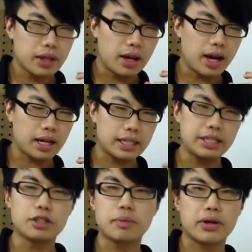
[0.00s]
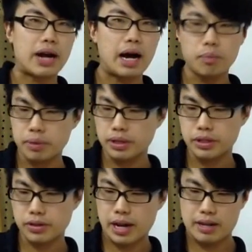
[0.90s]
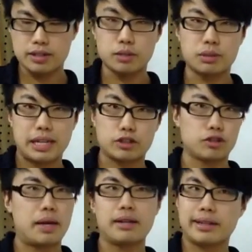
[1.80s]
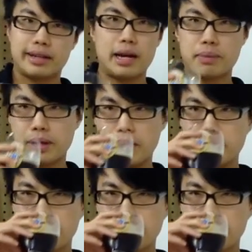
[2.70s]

uh, clean the beer out, but you know, not a substantial amount like an IPA.